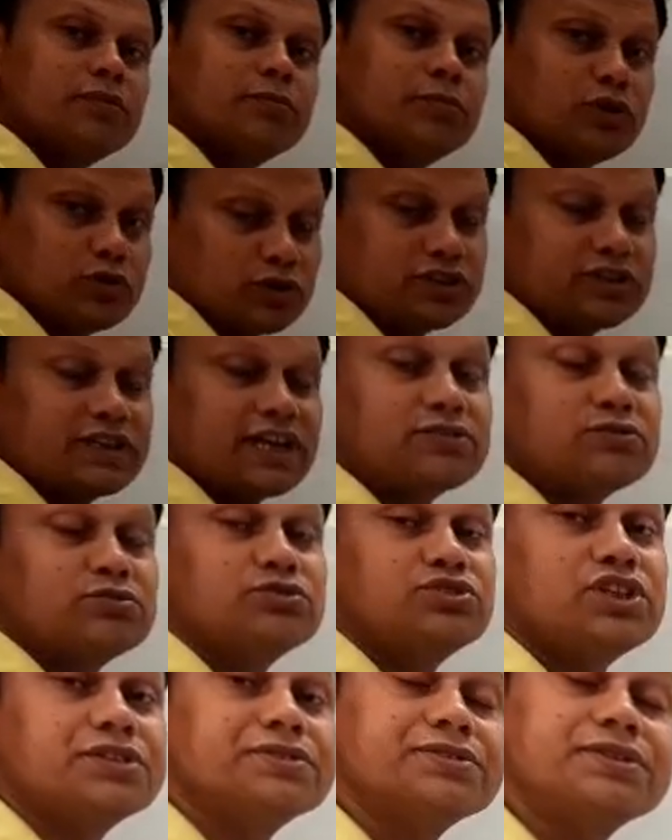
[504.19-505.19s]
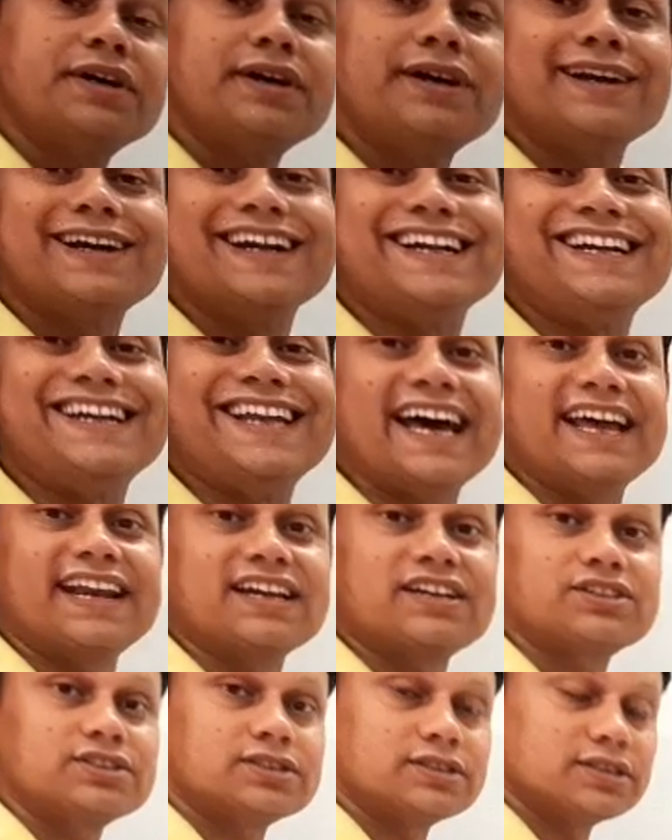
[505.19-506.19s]
because it has to change the
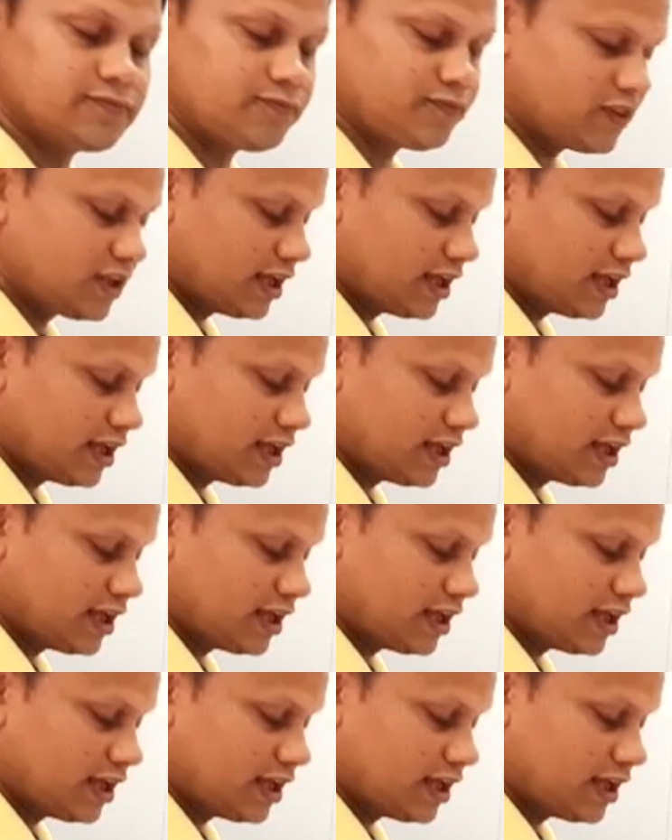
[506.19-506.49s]
direction.